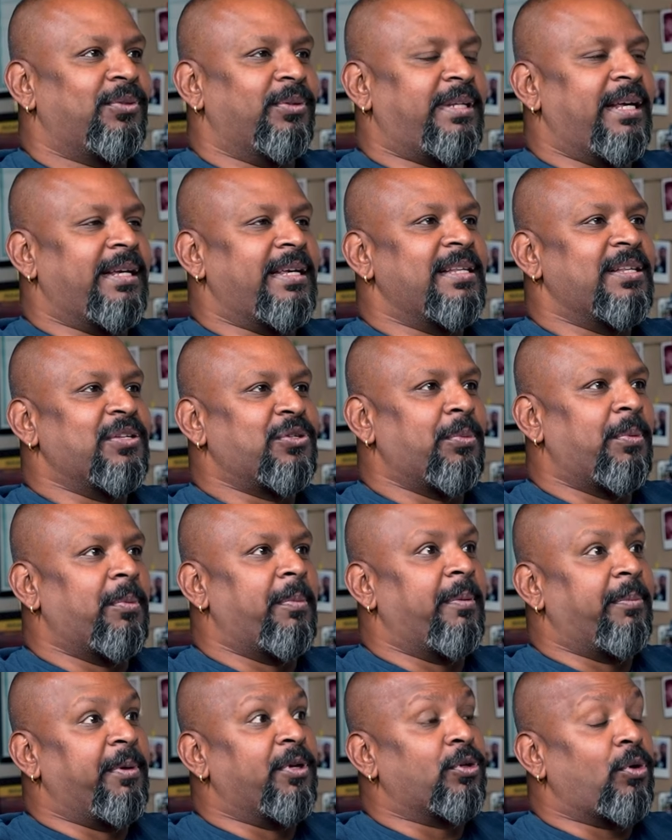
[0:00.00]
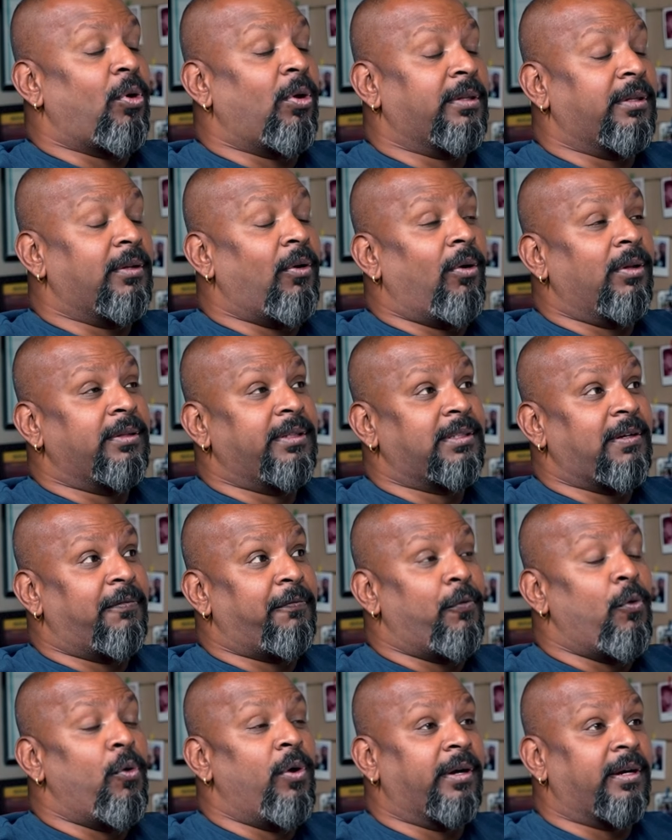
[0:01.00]
taking the super bike, because all these are
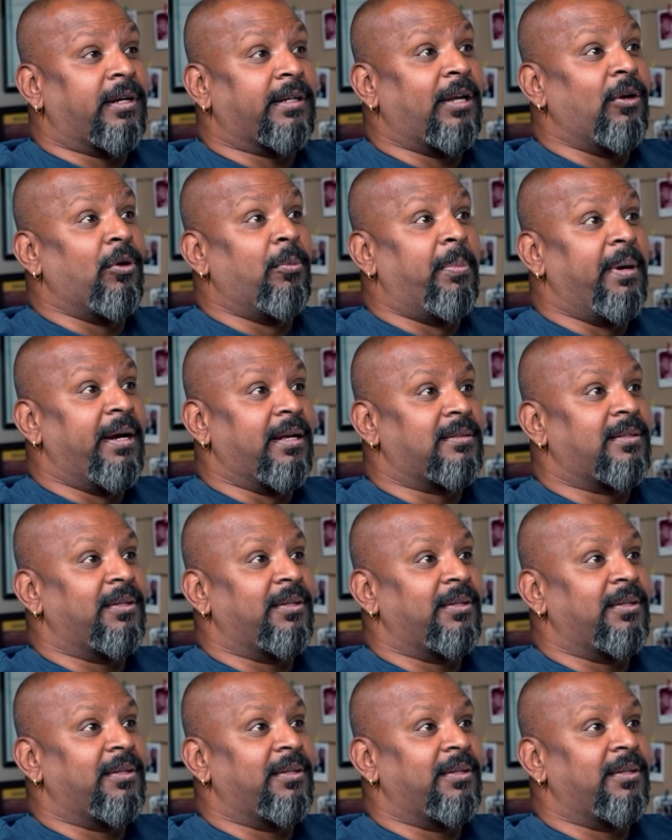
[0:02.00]
400 kilo bikes,